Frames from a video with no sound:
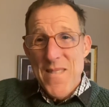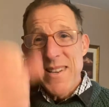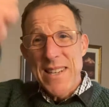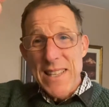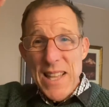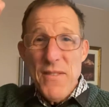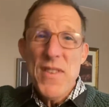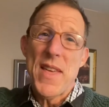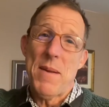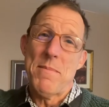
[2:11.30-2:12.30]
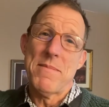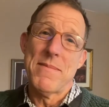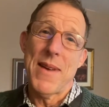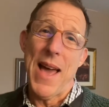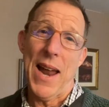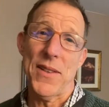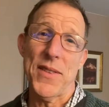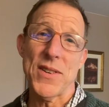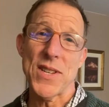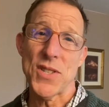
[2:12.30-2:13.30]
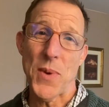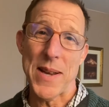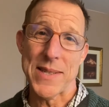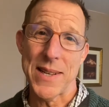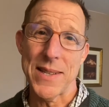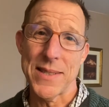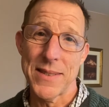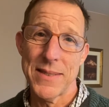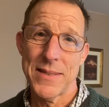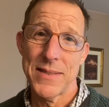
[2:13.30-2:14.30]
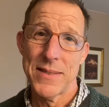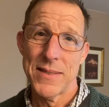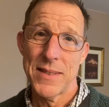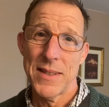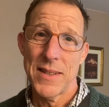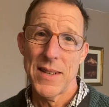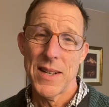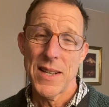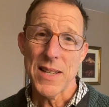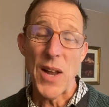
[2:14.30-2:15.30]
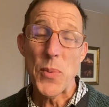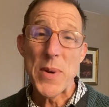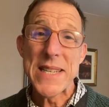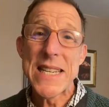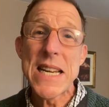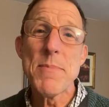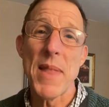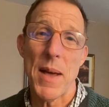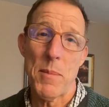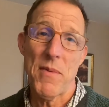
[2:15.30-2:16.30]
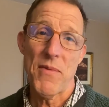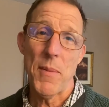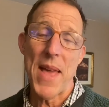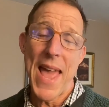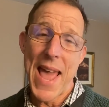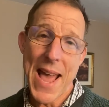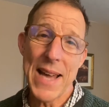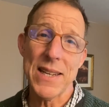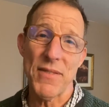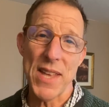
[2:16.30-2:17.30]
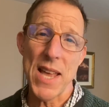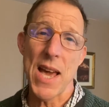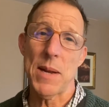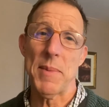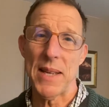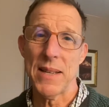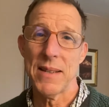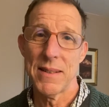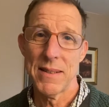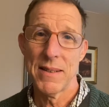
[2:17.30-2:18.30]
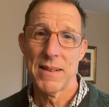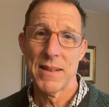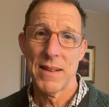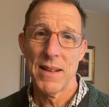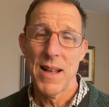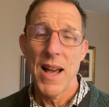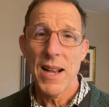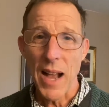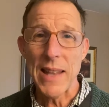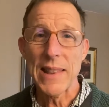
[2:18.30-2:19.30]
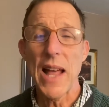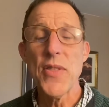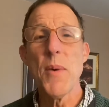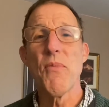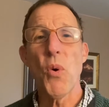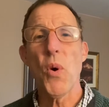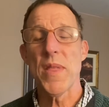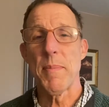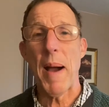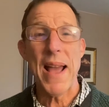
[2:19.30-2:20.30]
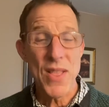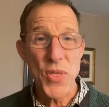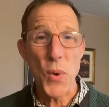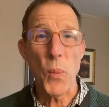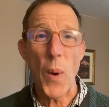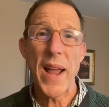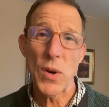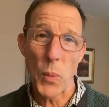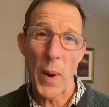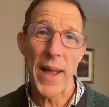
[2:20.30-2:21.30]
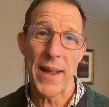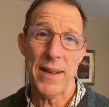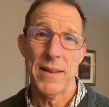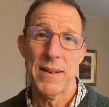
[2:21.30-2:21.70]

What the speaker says: delivered them out of their distresses. God redeemed them from the hand of the enemy. God led them forth by the right way.